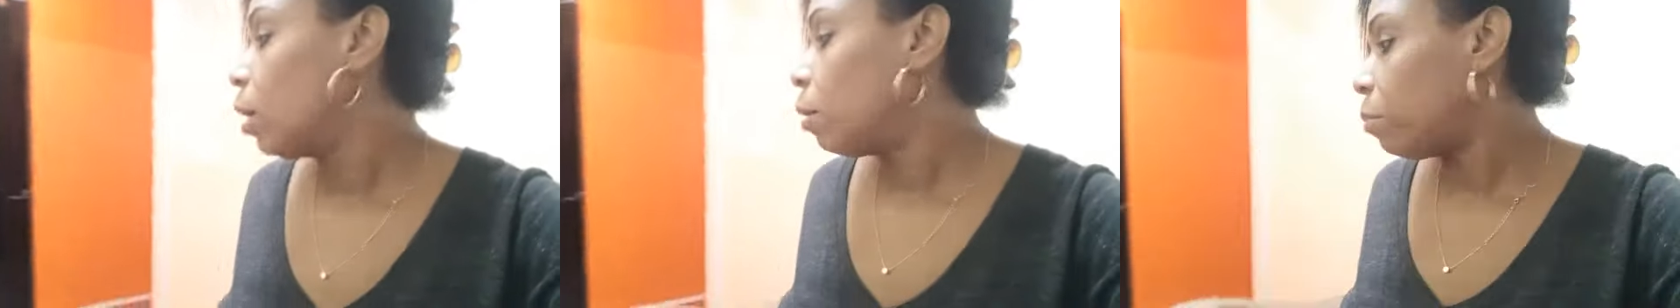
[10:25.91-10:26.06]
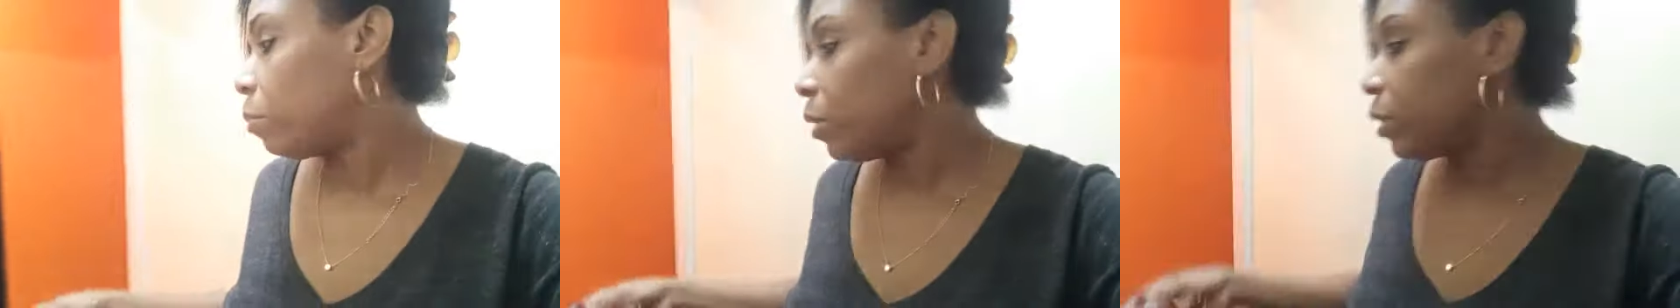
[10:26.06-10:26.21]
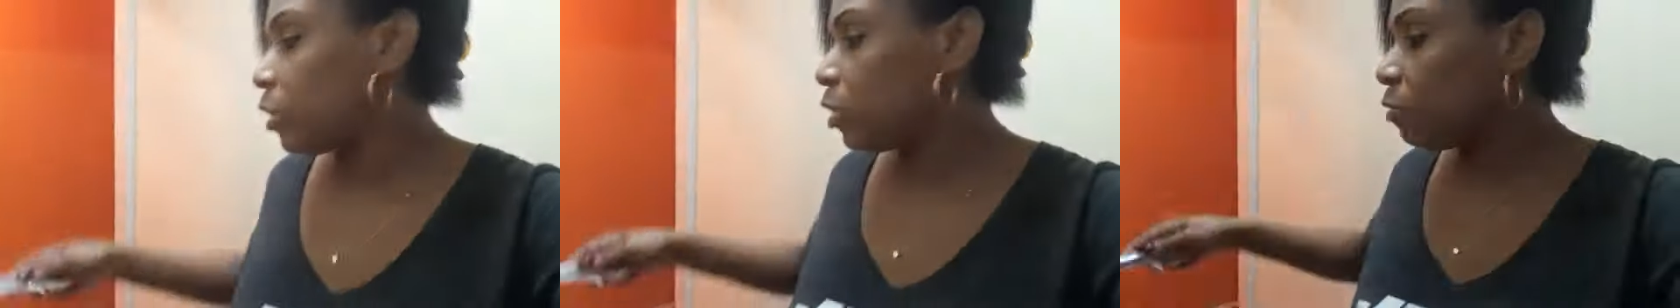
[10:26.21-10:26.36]

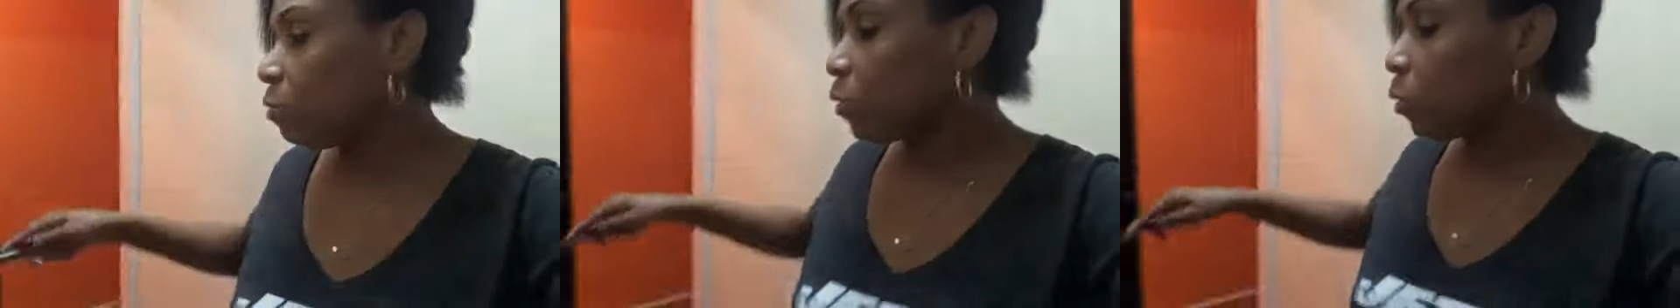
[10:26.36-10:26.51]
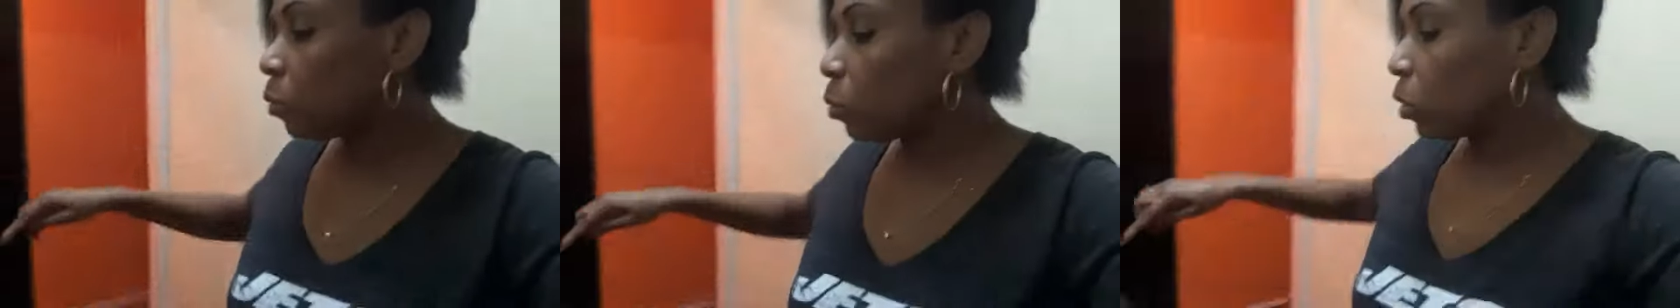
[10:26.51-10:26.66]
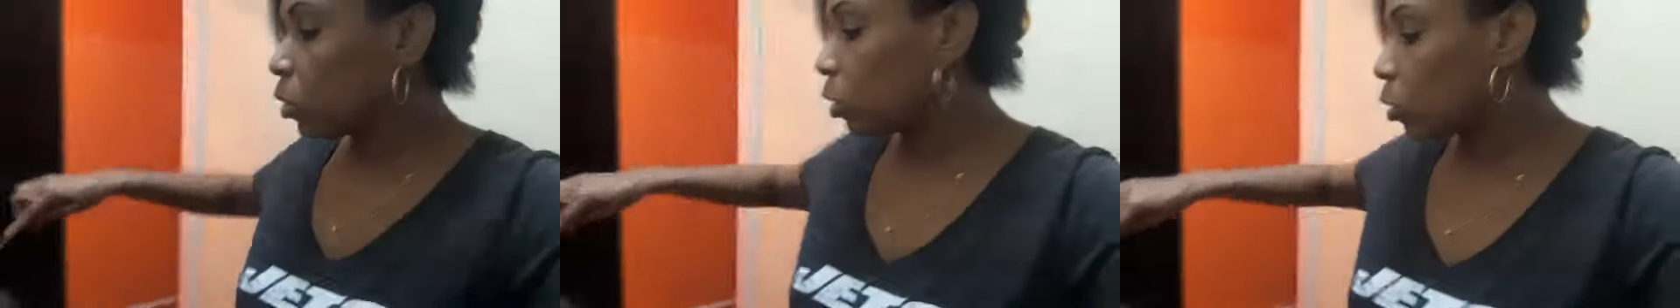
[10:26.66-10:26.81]
But if
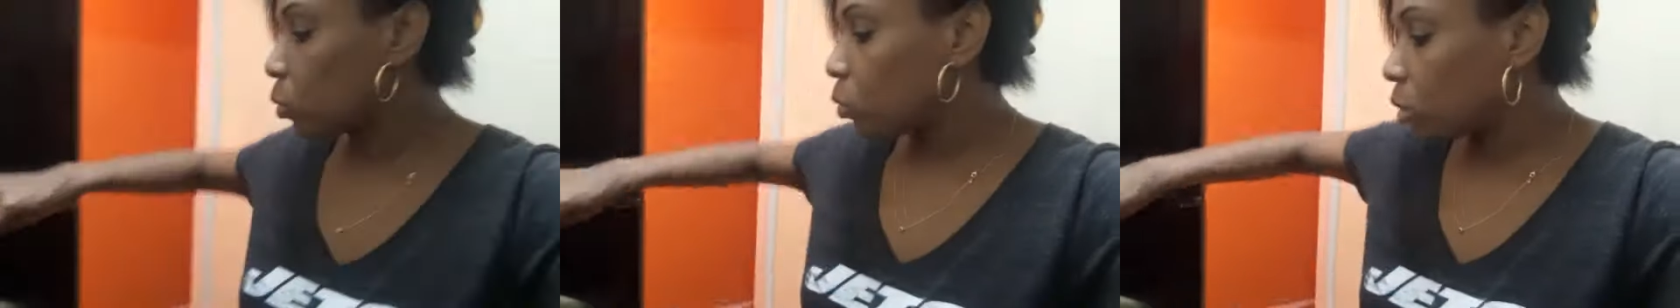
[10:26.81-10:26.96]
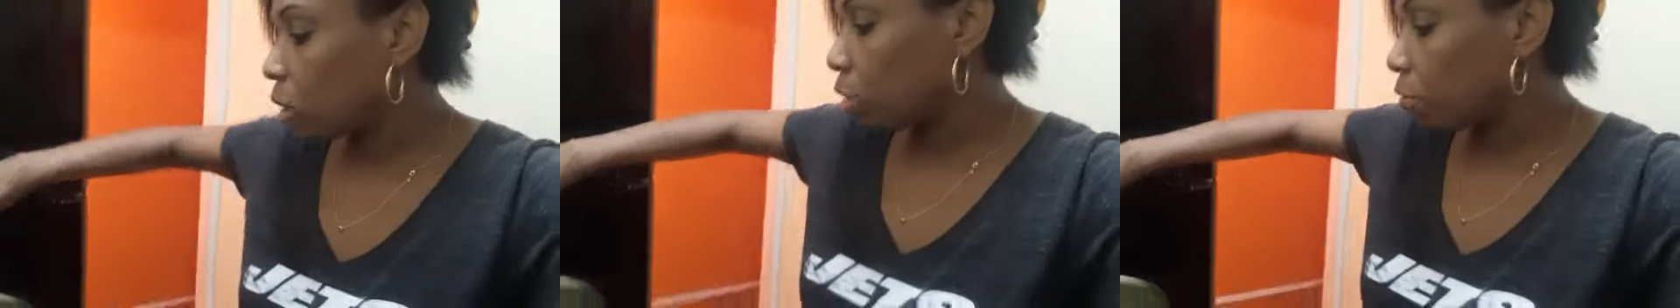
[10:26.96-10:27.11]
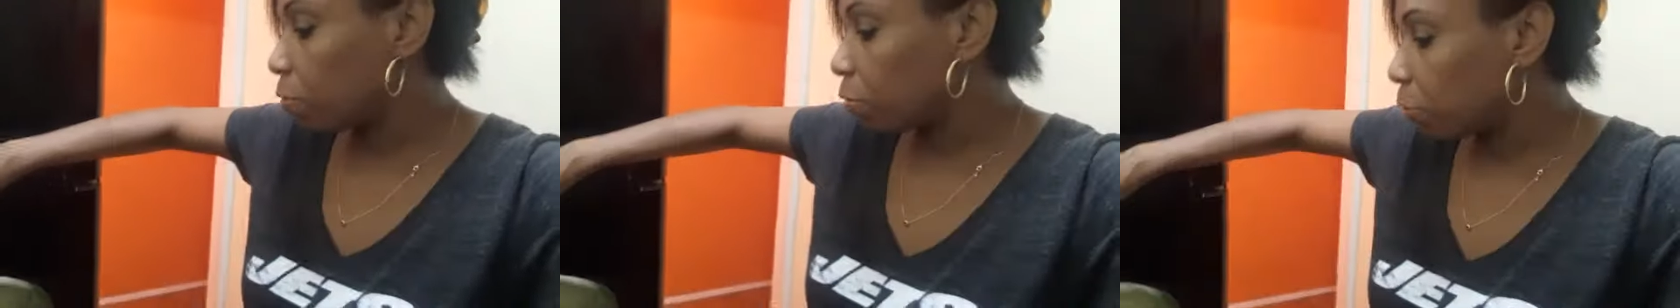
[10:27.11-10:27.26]
you want to
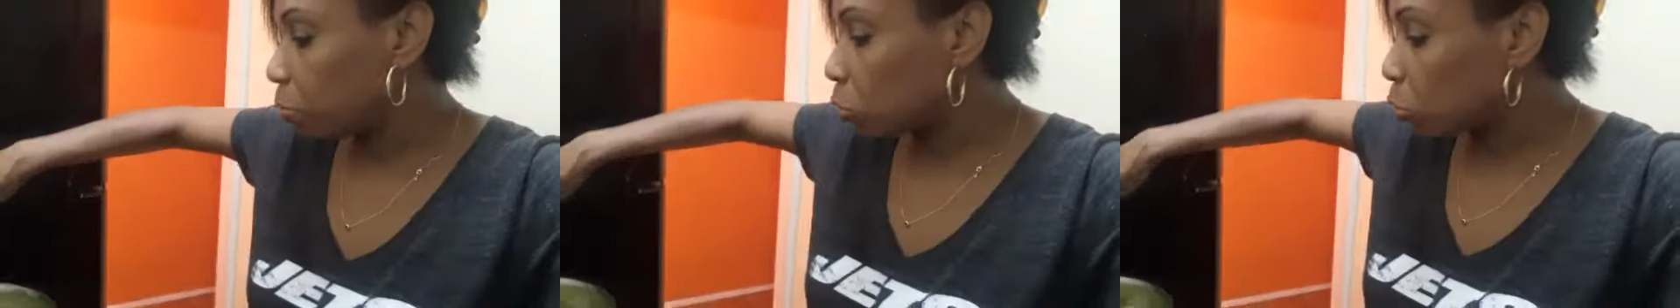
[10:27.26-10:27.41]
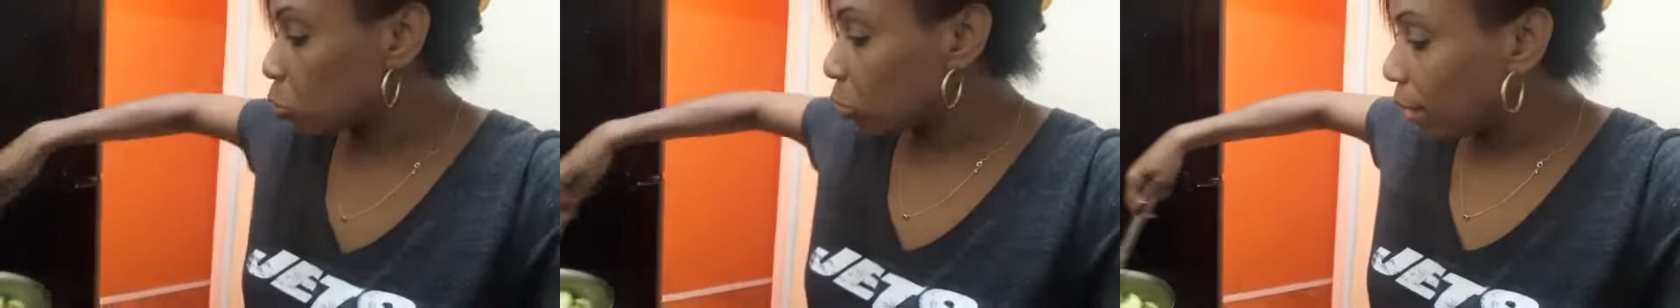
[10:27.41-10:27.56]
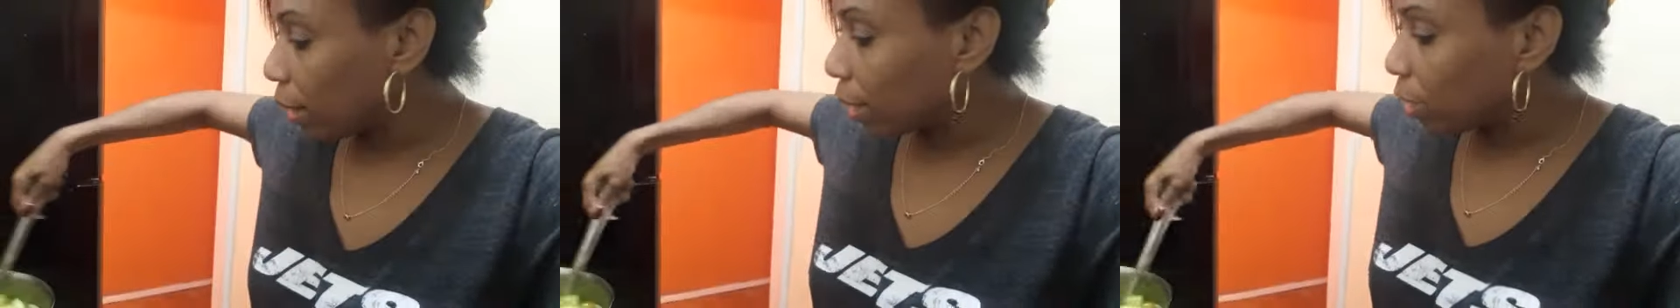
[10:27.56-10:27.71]
cook it from
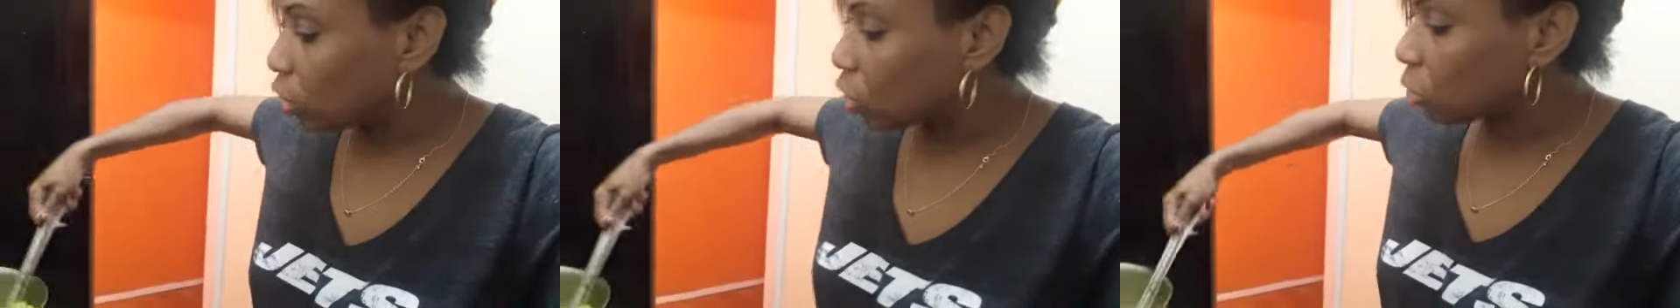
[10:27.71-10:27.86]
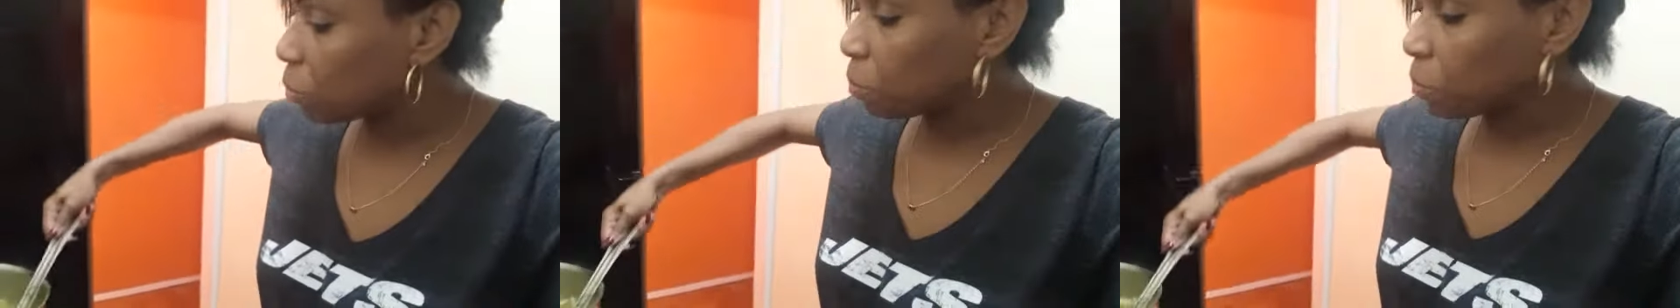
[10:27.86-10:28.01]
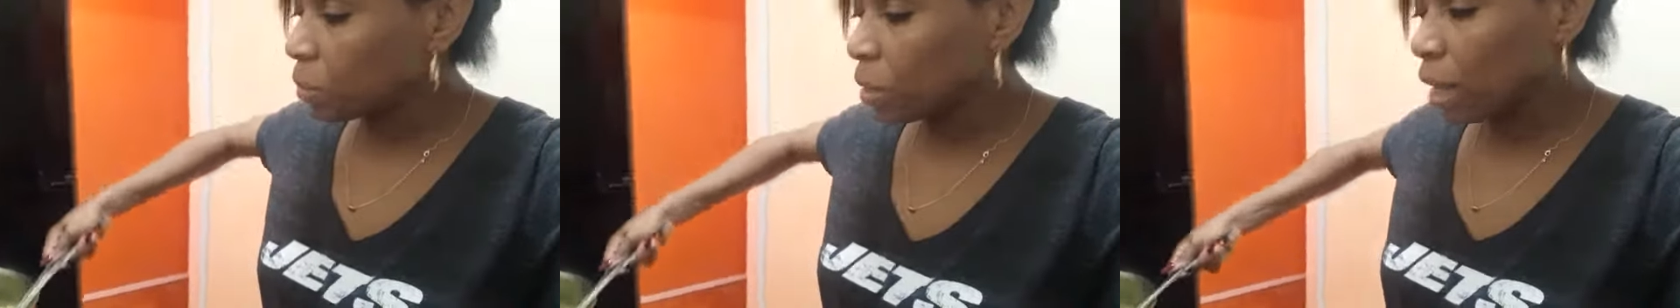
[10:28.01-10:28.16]
scratch